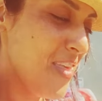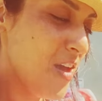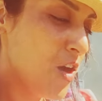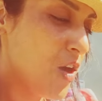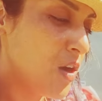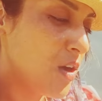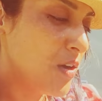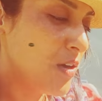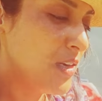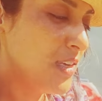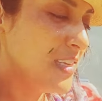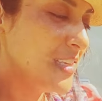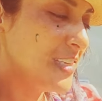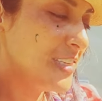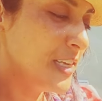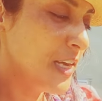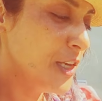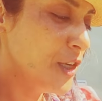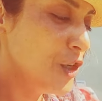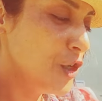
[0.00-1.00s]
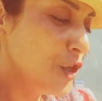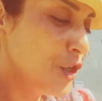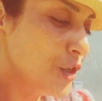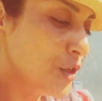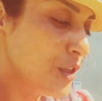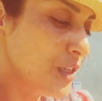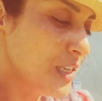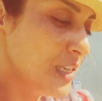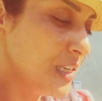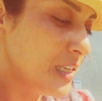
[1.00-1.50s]
are
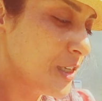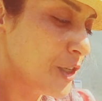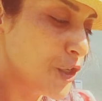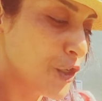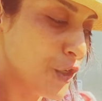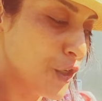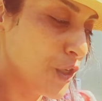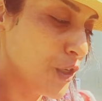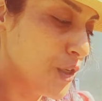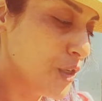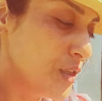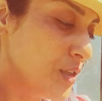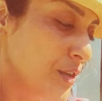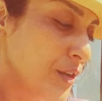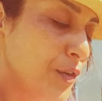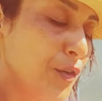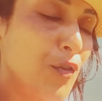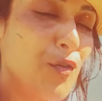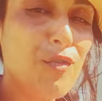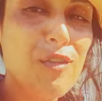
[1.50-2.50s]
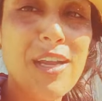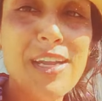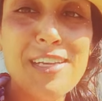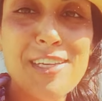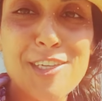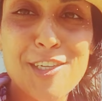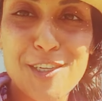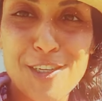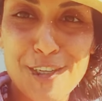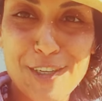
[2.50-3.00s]
essentially sugars. They're great
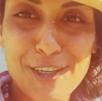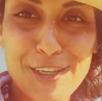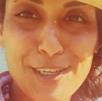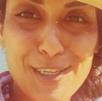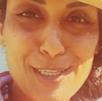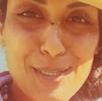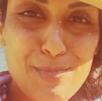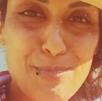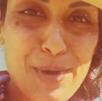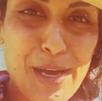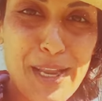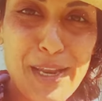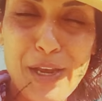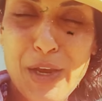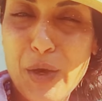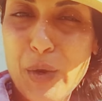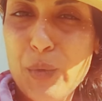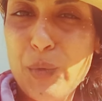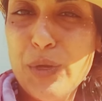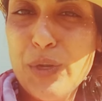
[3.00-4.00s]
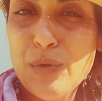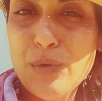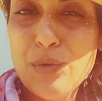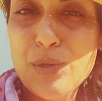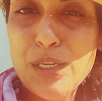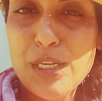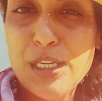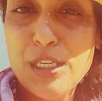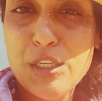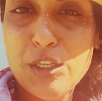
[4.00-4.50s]
sugars, but we
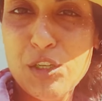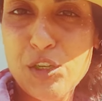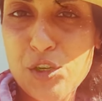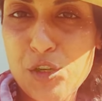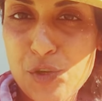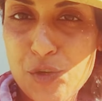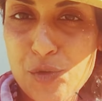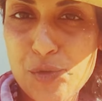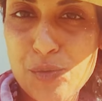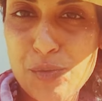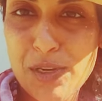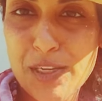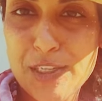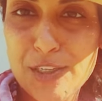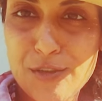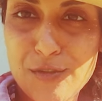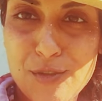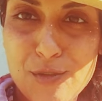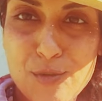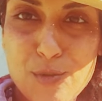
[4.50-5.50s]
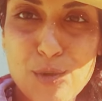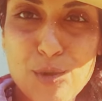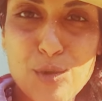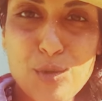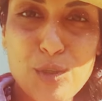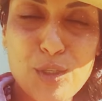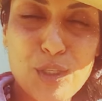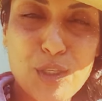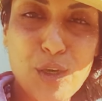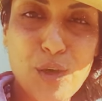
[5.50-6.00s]
don't need too much of the
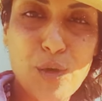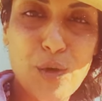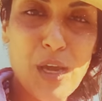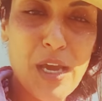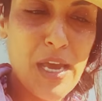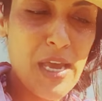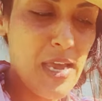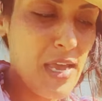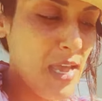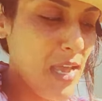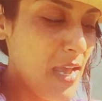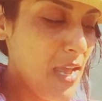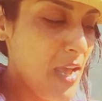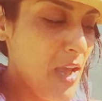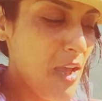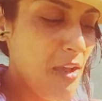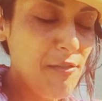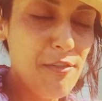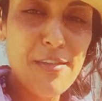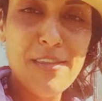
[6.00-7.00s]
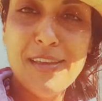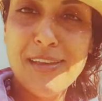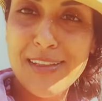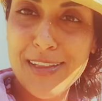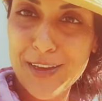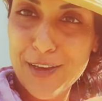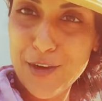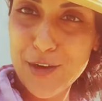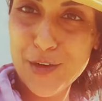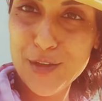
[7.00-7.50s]
roots. So everything
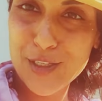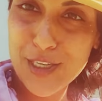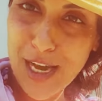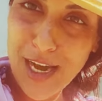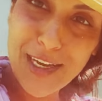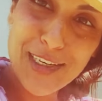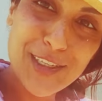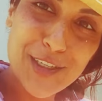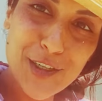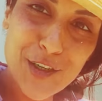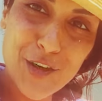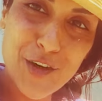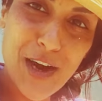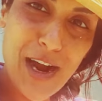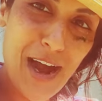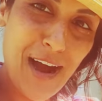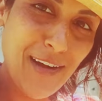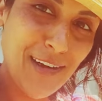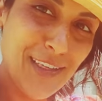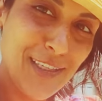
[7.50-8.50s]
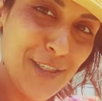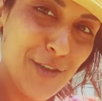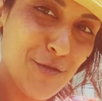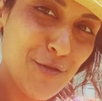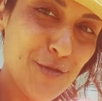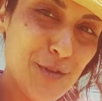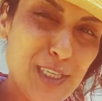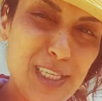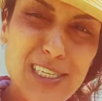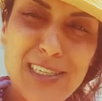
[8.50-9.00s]
that goes underground, you
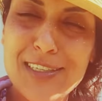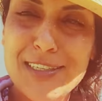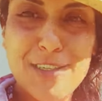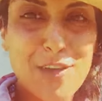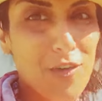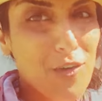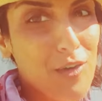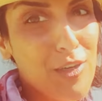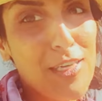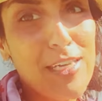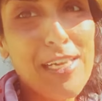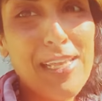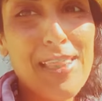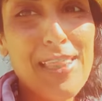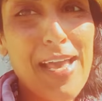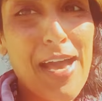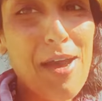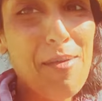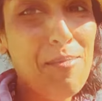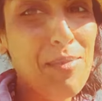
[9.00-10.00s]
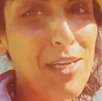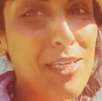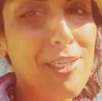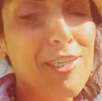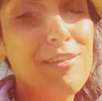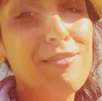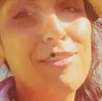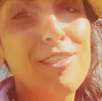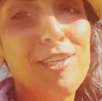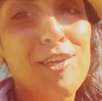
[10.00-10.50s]
really don't need that much
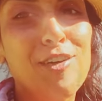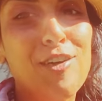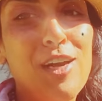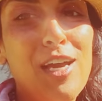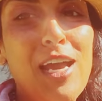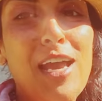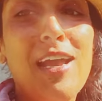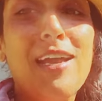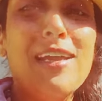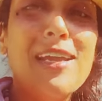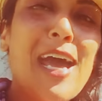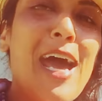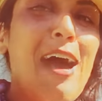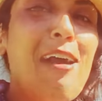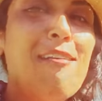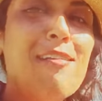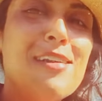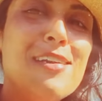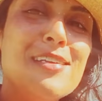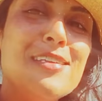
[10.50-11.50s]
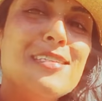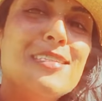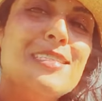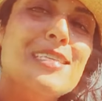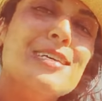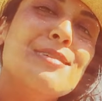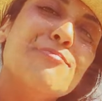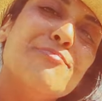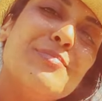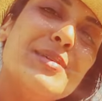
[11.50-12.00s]
of. So carrots
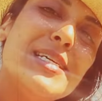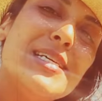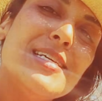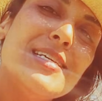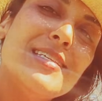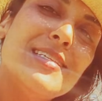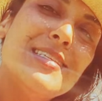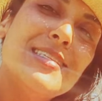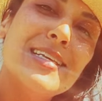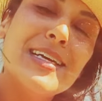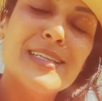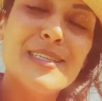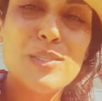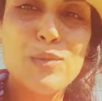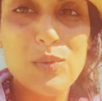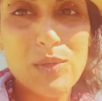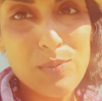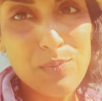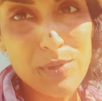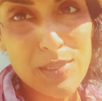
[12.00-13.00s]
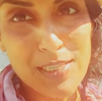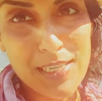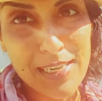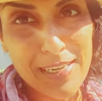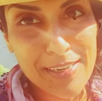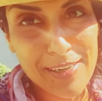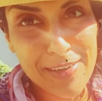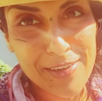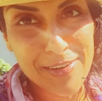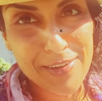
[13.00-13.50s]
and beets and sweet
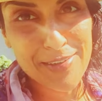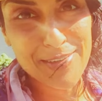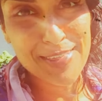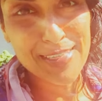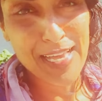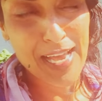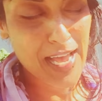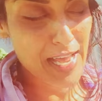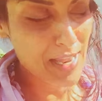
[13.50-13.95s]
potatoes